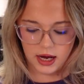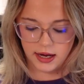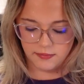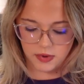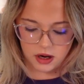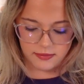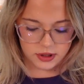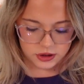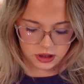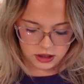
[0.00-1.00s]
I'm not
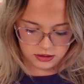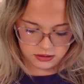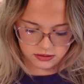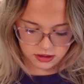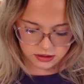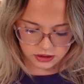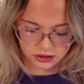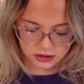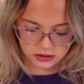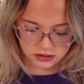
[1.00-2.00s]
measuring,
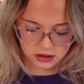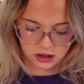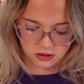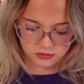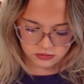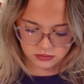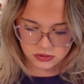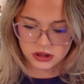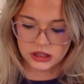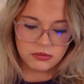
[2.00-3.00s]
just, you know,
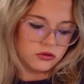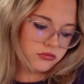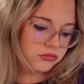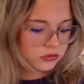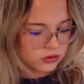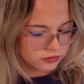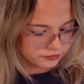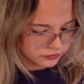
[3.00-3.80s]
teaspoon. Cool.